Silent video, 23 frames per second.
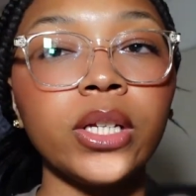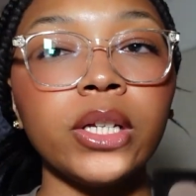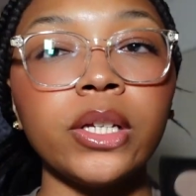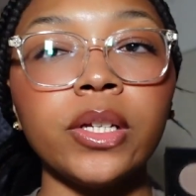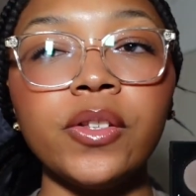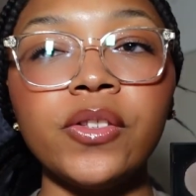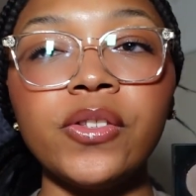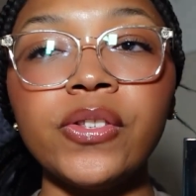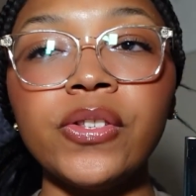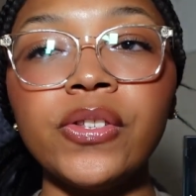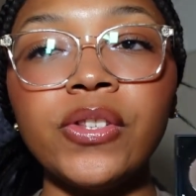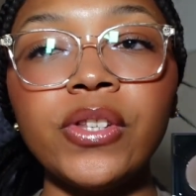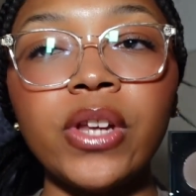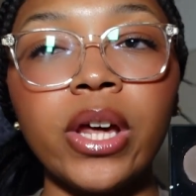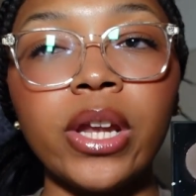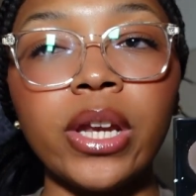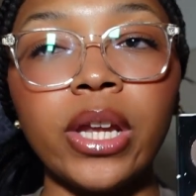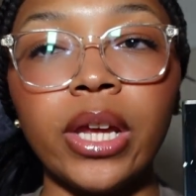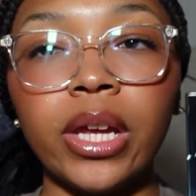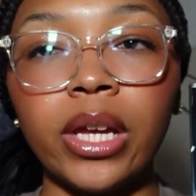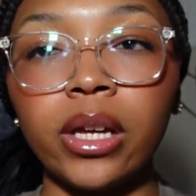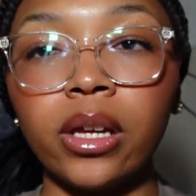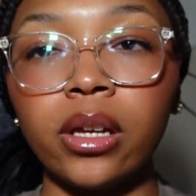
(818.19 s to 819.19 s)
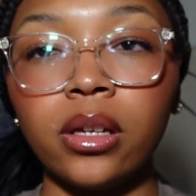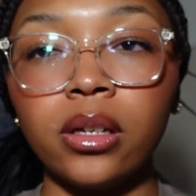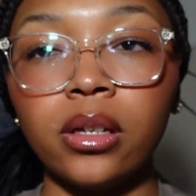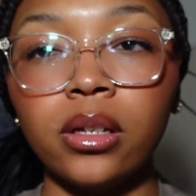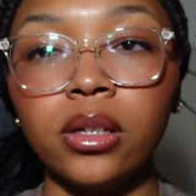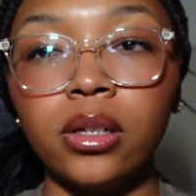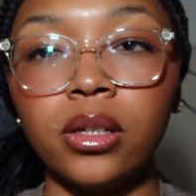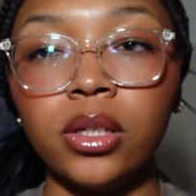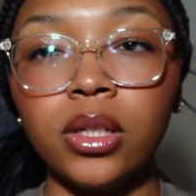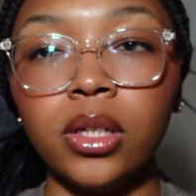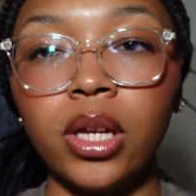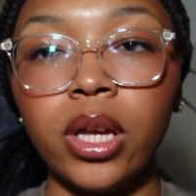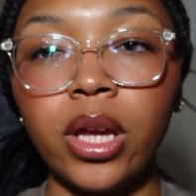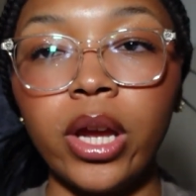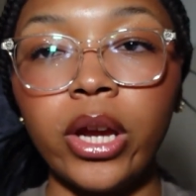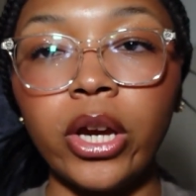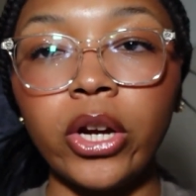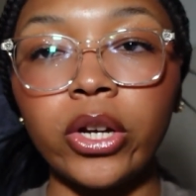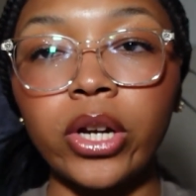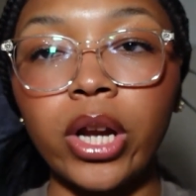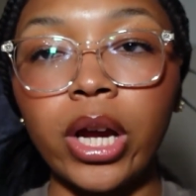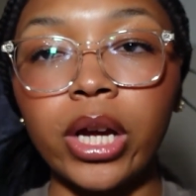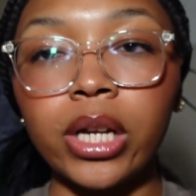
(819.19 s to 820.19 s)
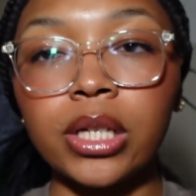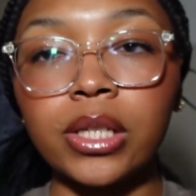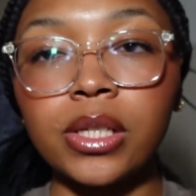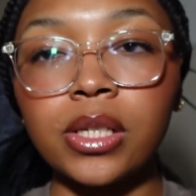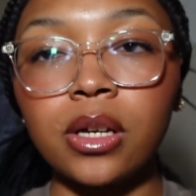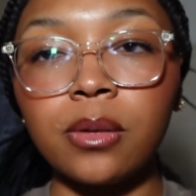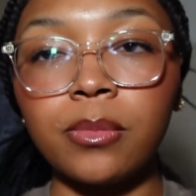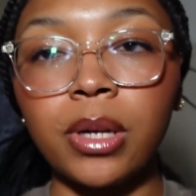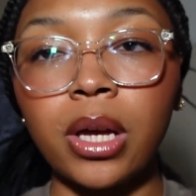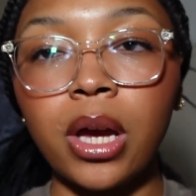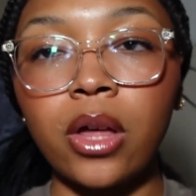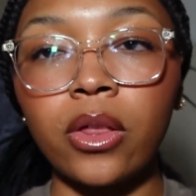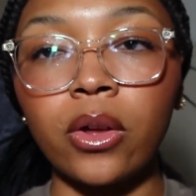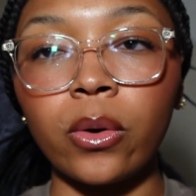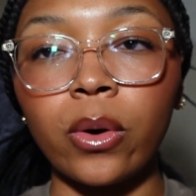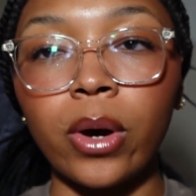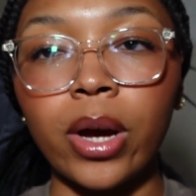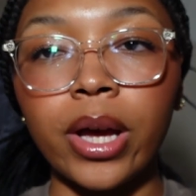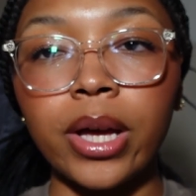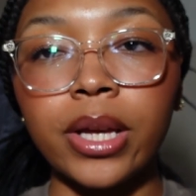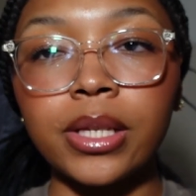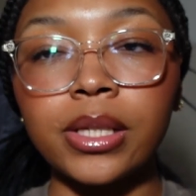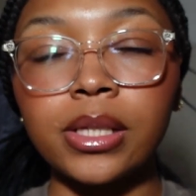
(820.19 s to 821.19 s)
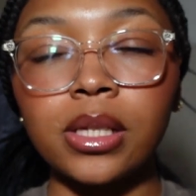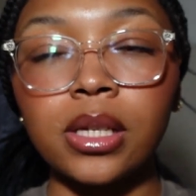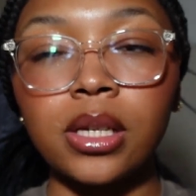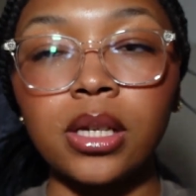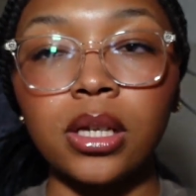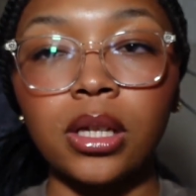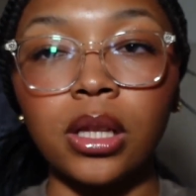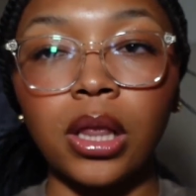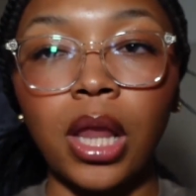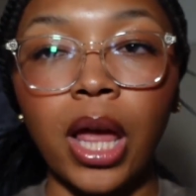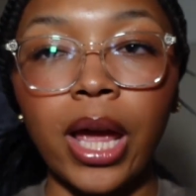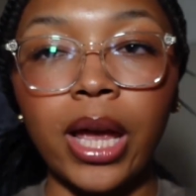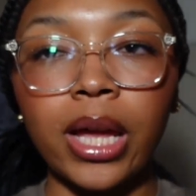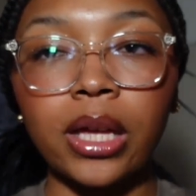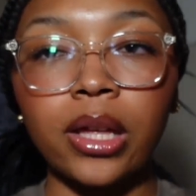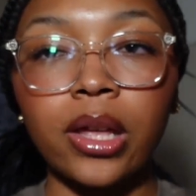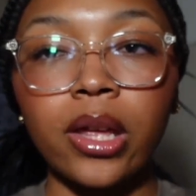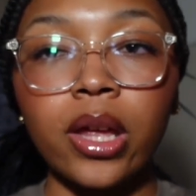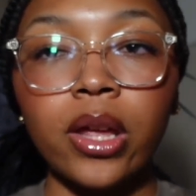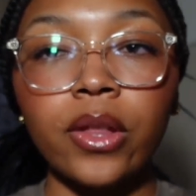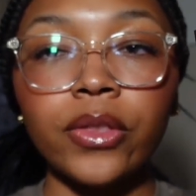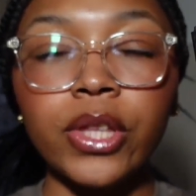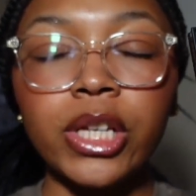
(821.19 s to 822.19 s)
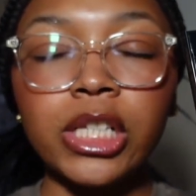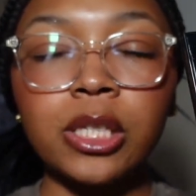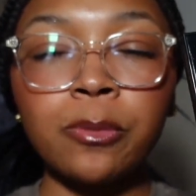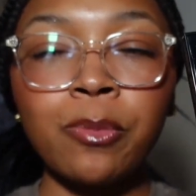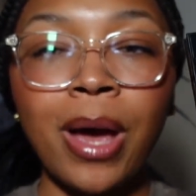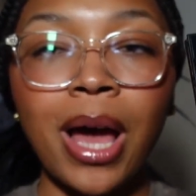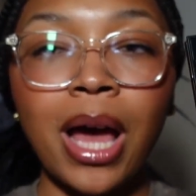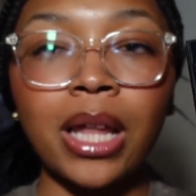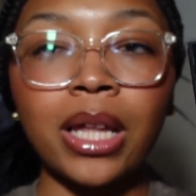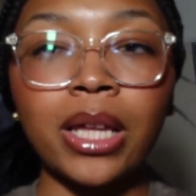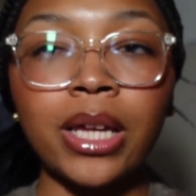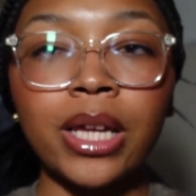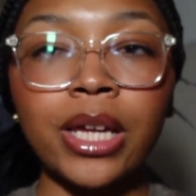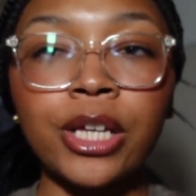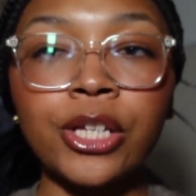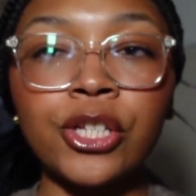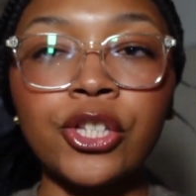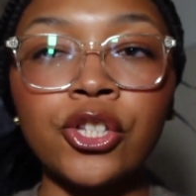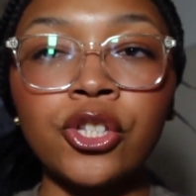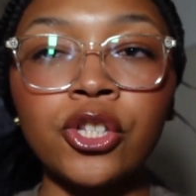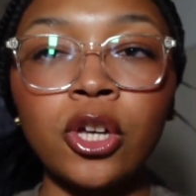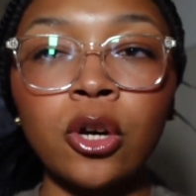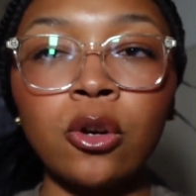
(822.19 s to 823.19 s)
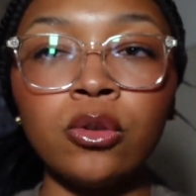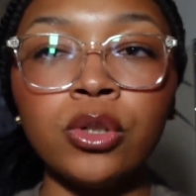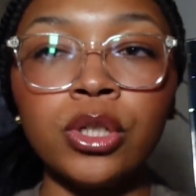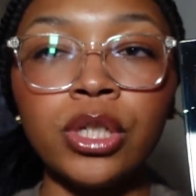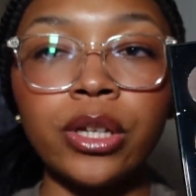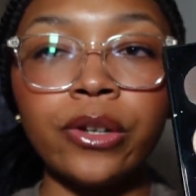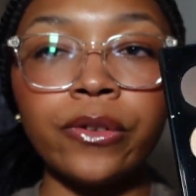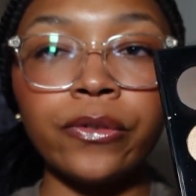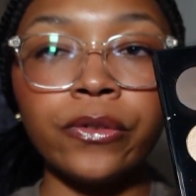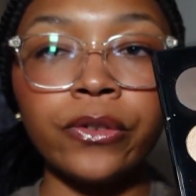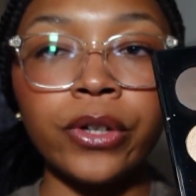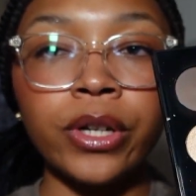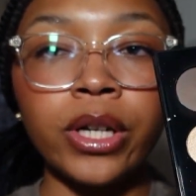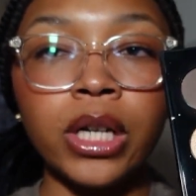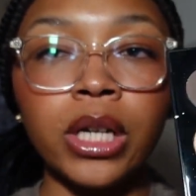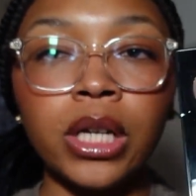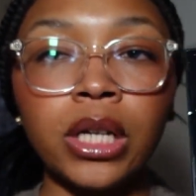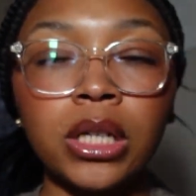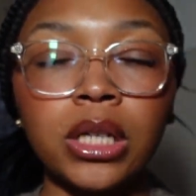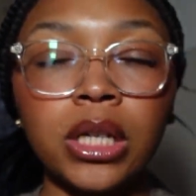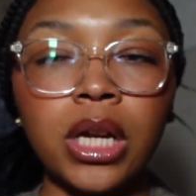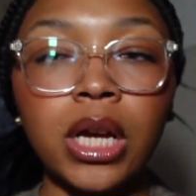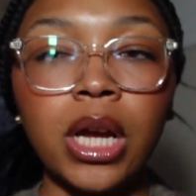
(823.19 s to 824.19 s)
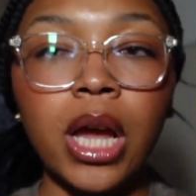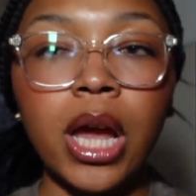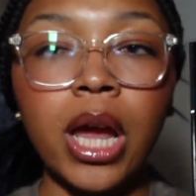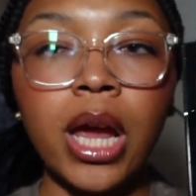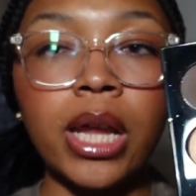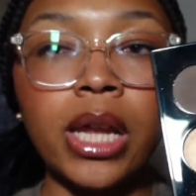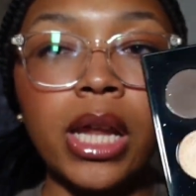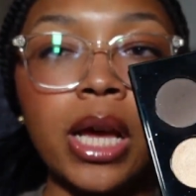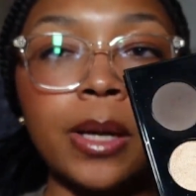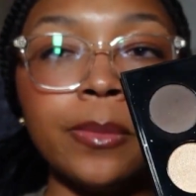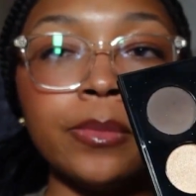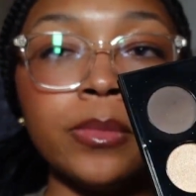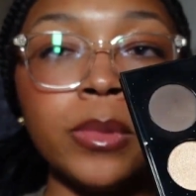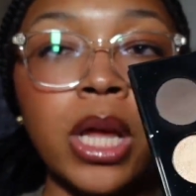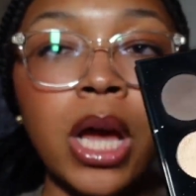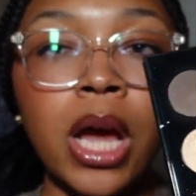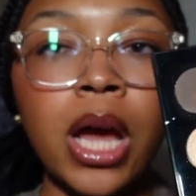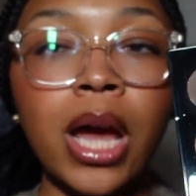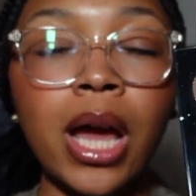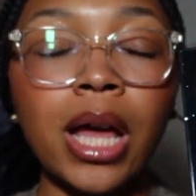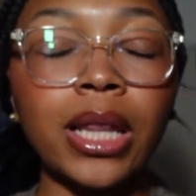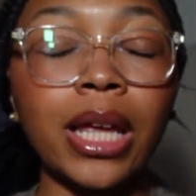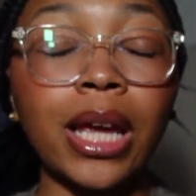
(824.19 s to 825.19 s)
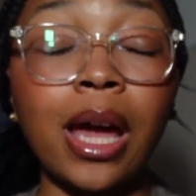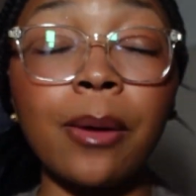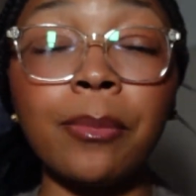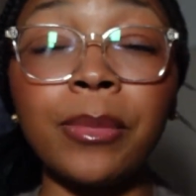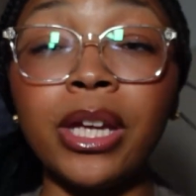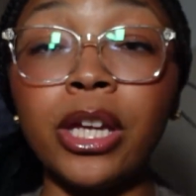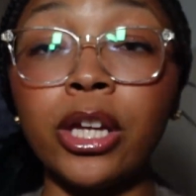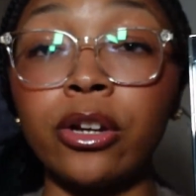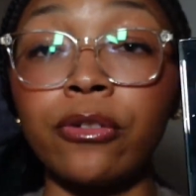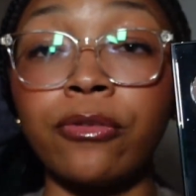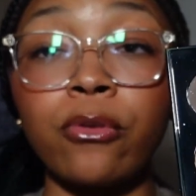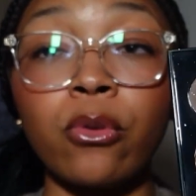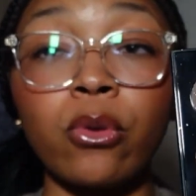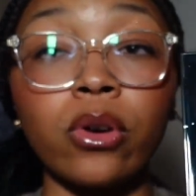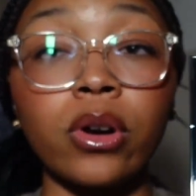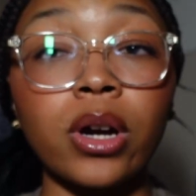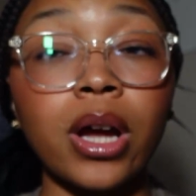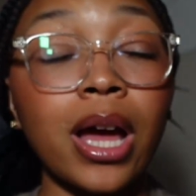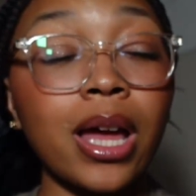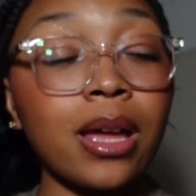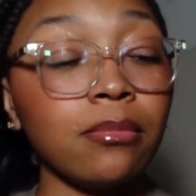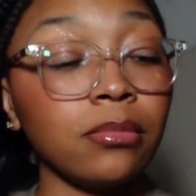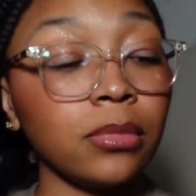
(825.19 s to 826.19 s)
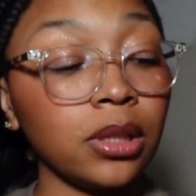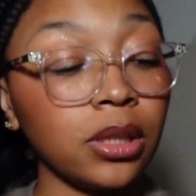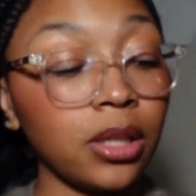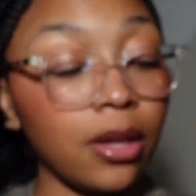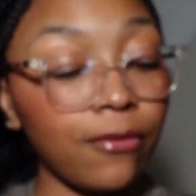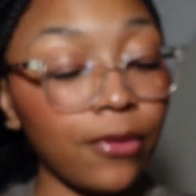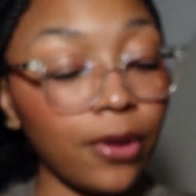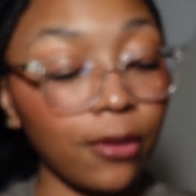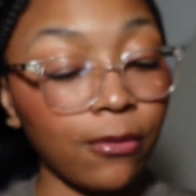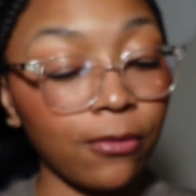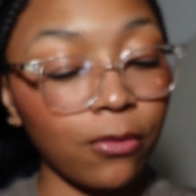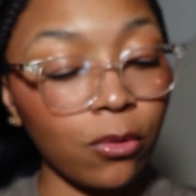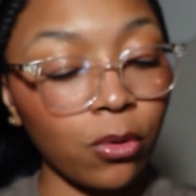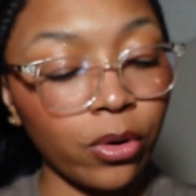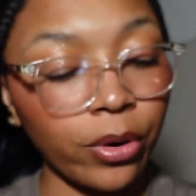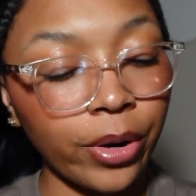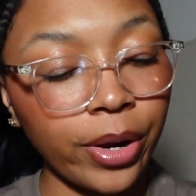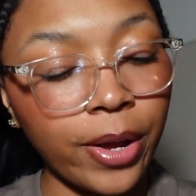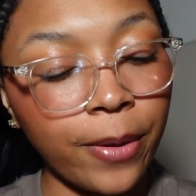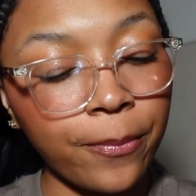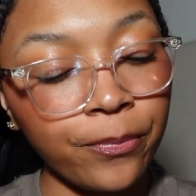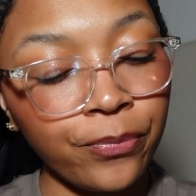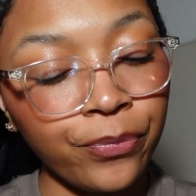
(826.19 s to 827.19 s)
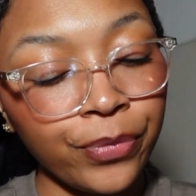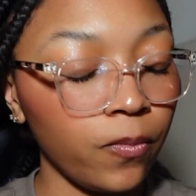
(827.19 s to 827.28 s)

Stunning. And you're not going to tell me otherwise. Like, this palette is so different, and I'm here for it. I am living for it.